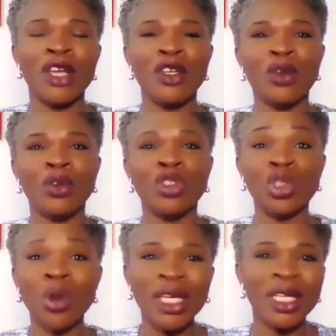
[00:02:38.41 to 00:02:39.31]
you know
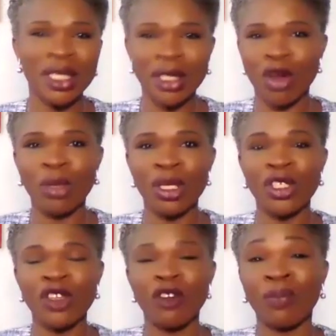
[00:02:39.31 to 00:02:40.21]
joining this
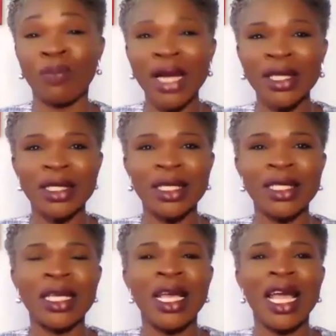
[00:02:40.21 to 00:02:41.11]
community of
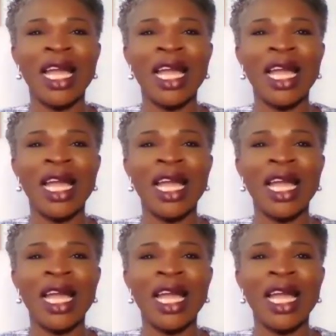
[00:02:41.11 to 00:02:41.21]
practice